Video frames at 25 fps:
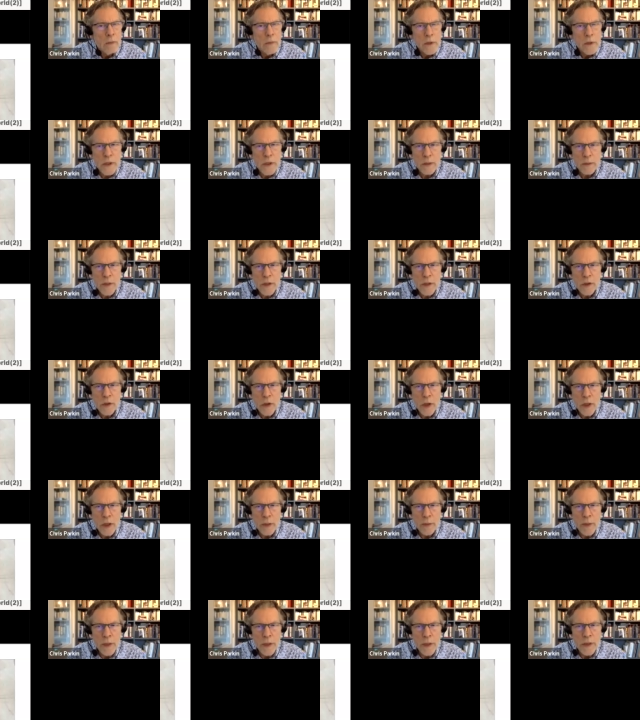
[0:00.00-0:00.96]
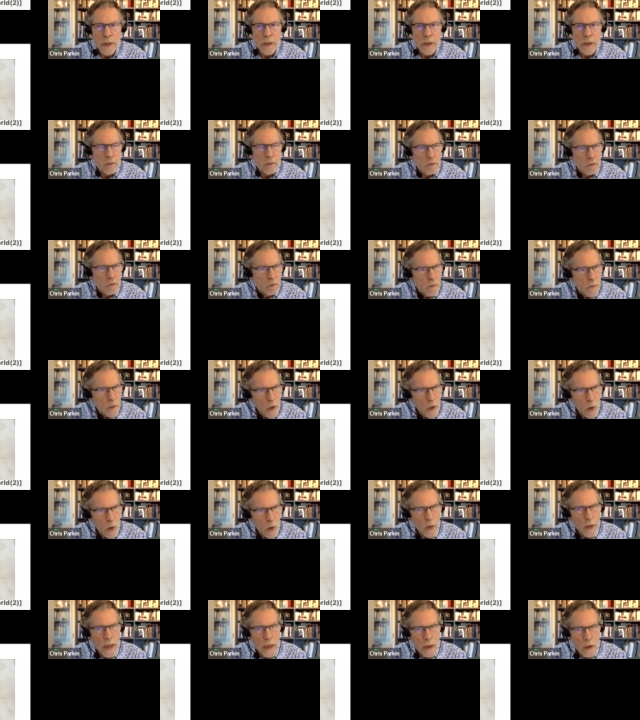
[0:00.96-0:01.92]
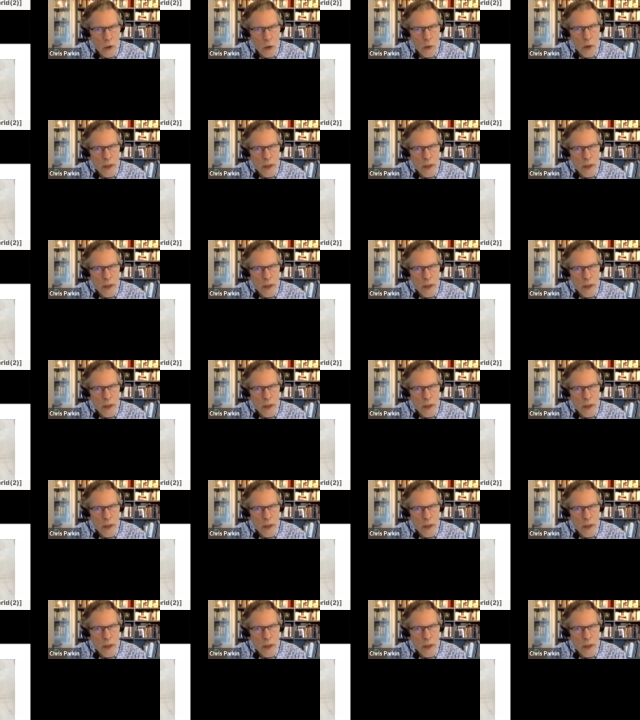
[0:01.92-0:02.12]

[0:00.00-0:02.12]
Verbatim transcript: Muslim astronomers not without